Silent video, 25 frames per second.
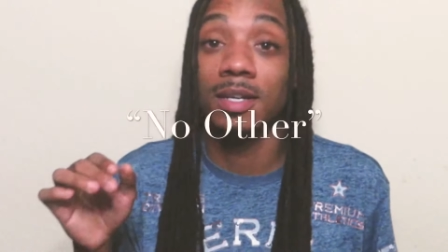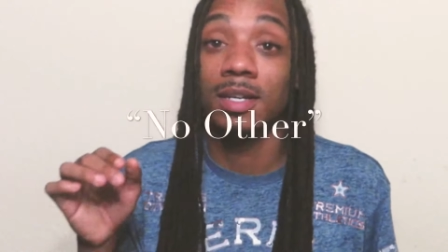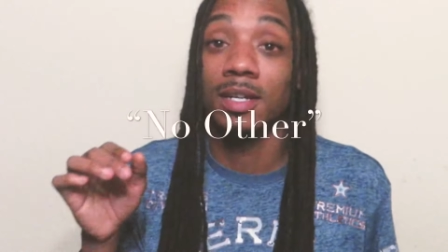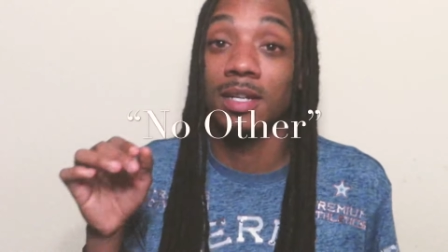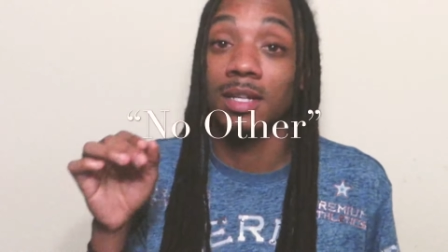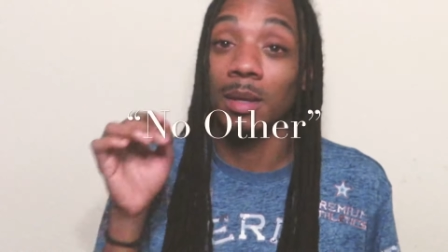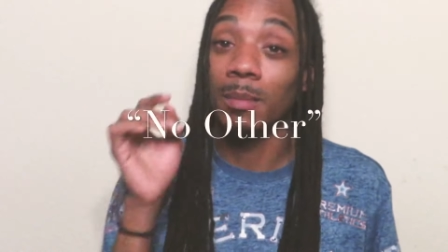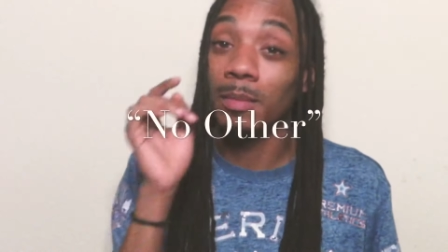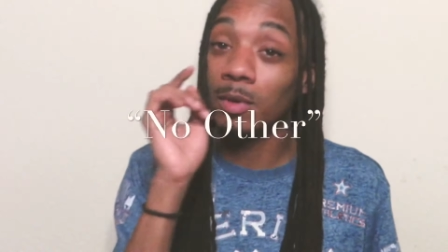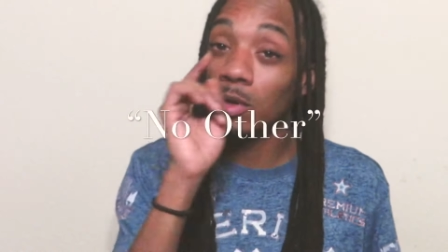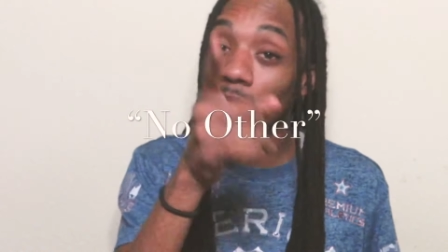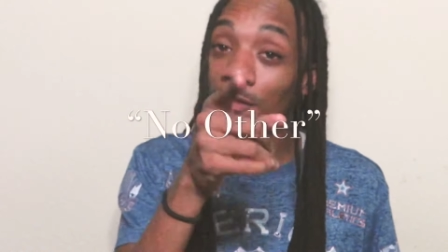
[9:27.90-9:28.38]

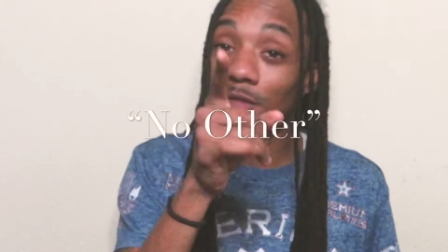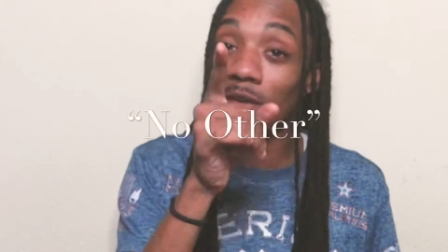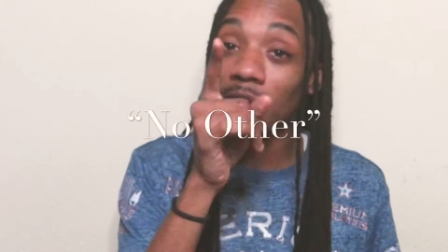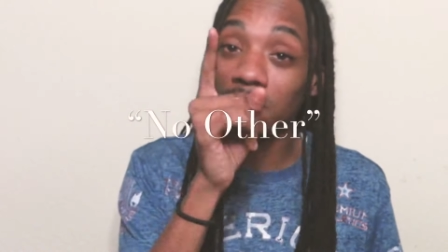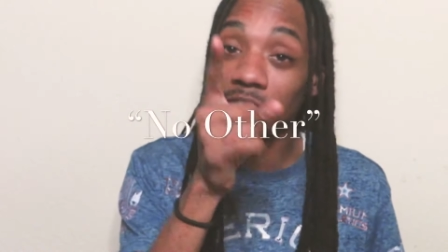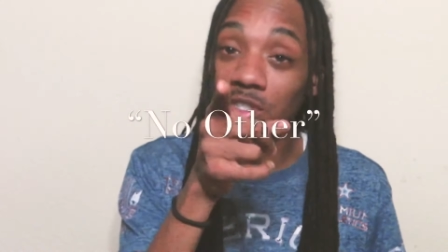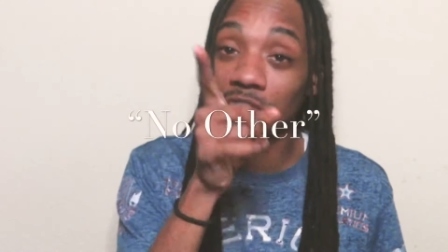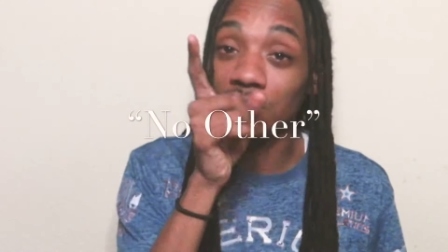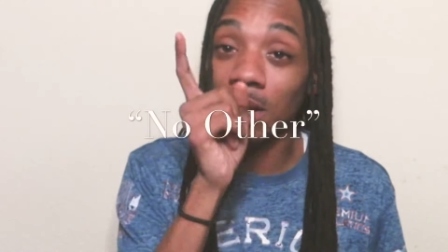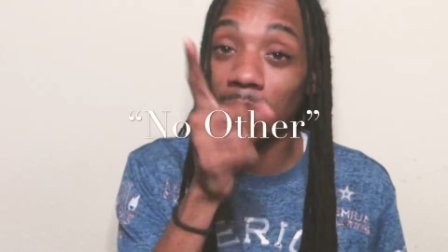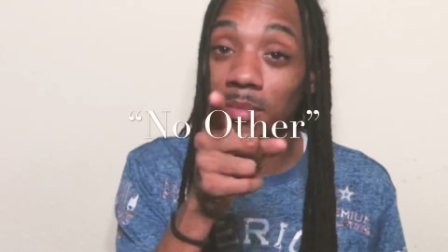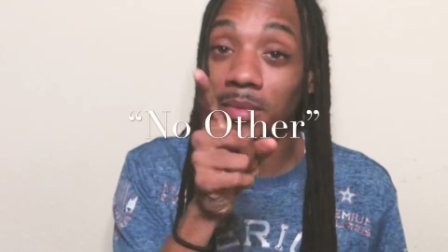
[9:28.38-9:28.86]
Let me know if I
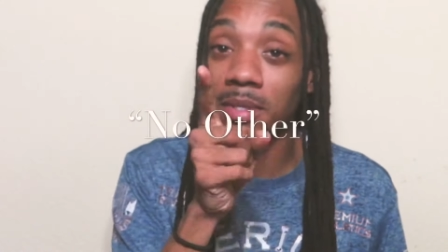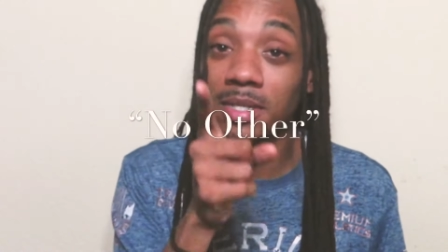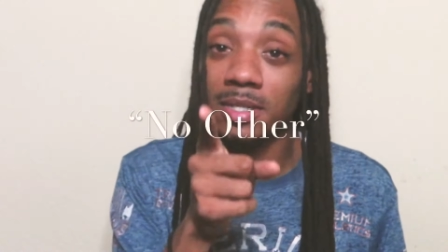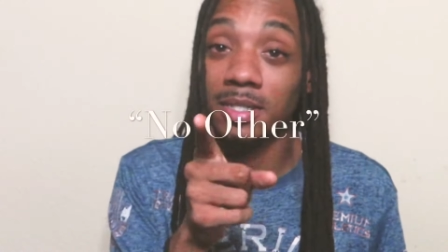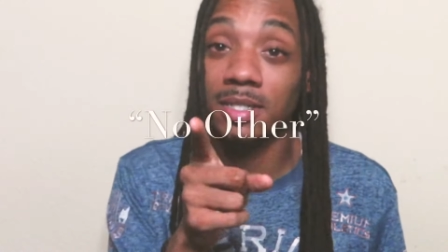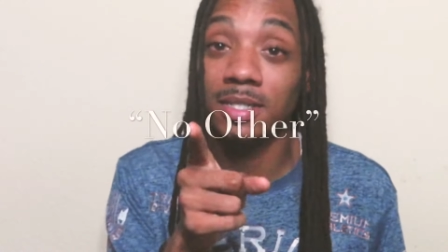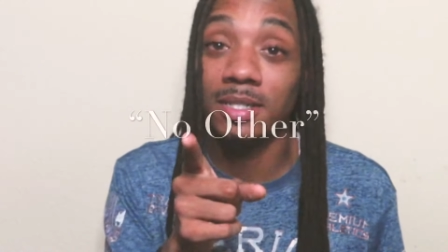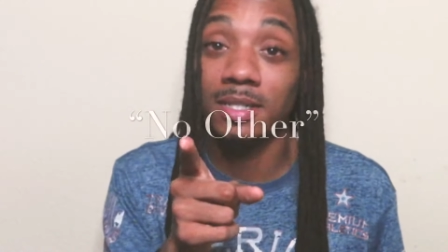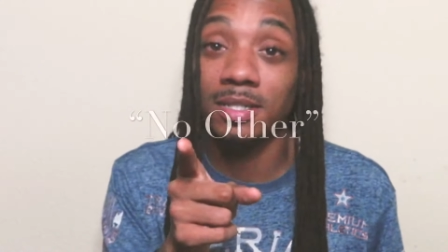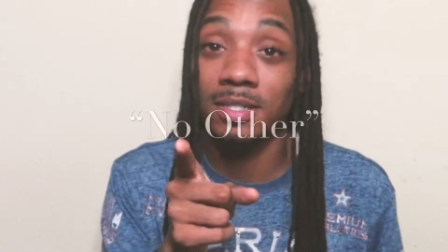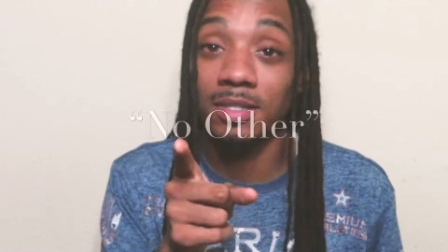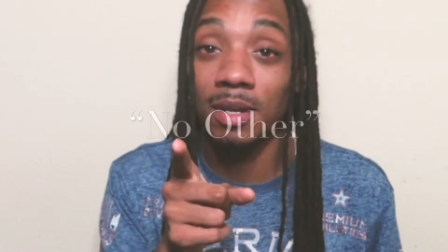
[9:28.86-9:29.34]
should drop
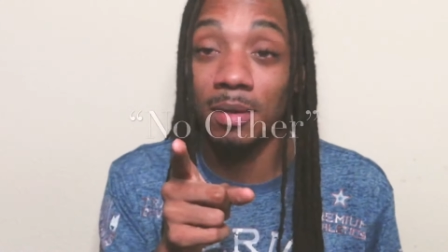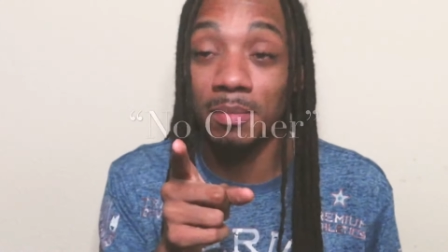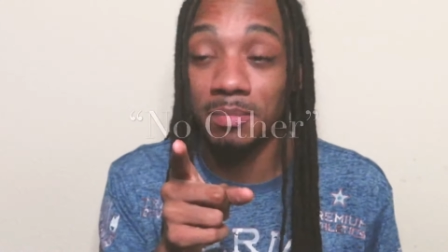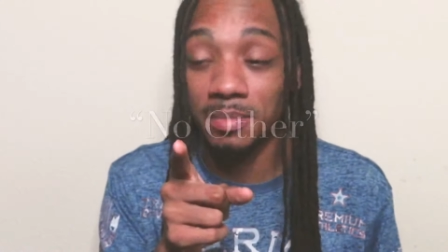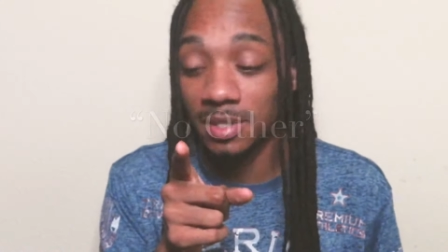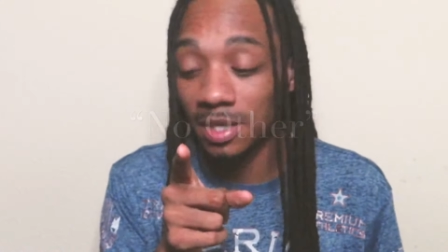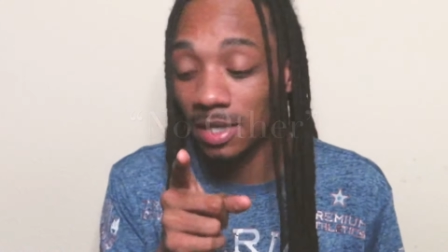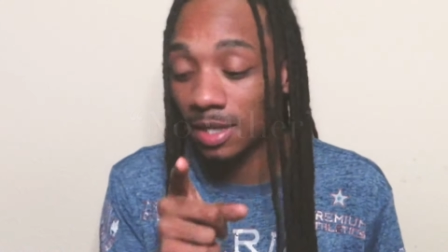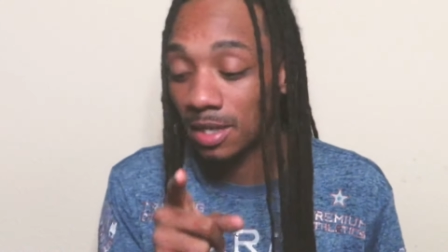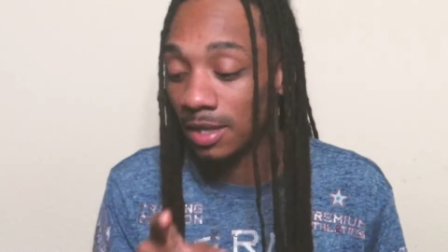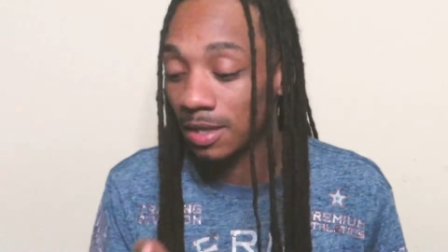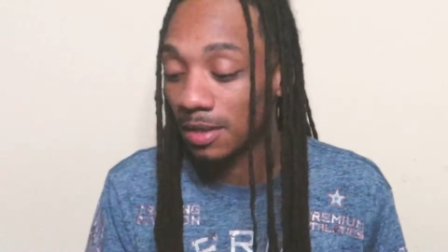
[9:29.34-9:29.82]
this, you know what I'm
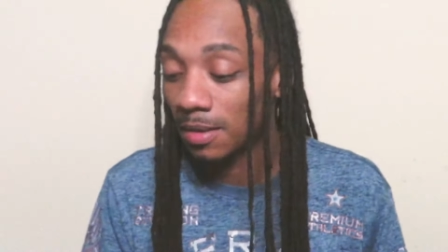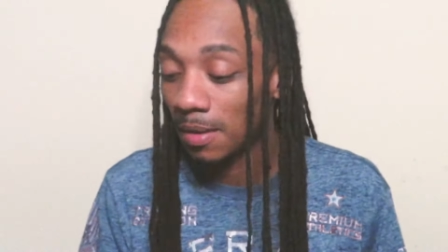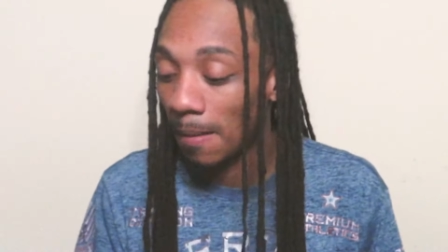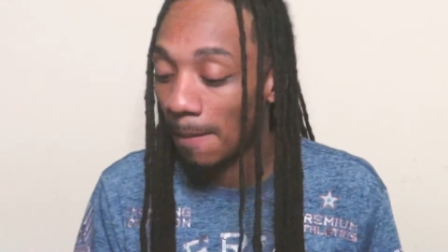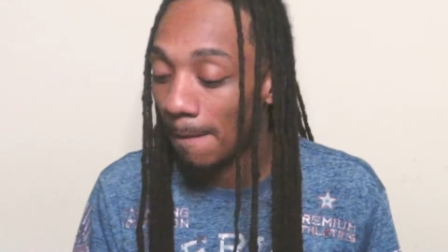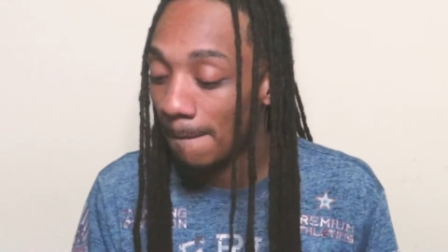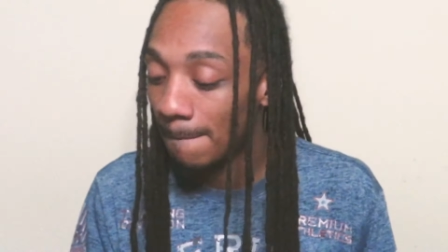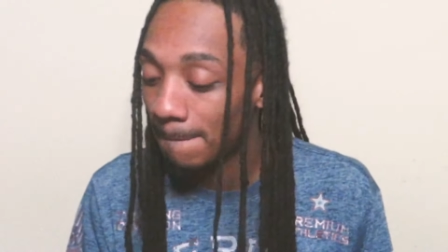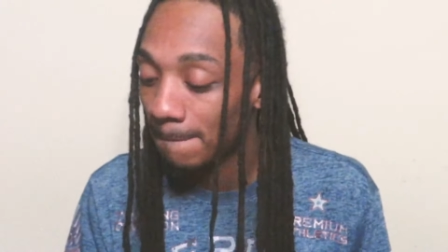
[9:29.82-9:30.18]
saying?